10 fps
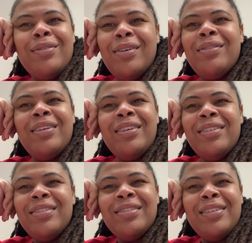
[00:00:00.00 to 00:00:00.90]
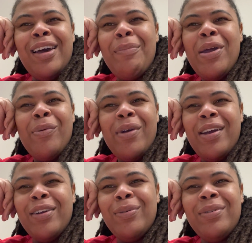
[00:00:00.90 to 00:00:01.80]
donuts. I'm at
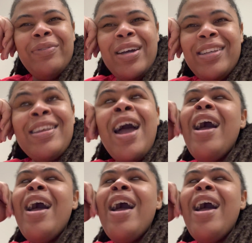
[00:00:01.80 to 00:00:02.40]
work. Who the fuck is?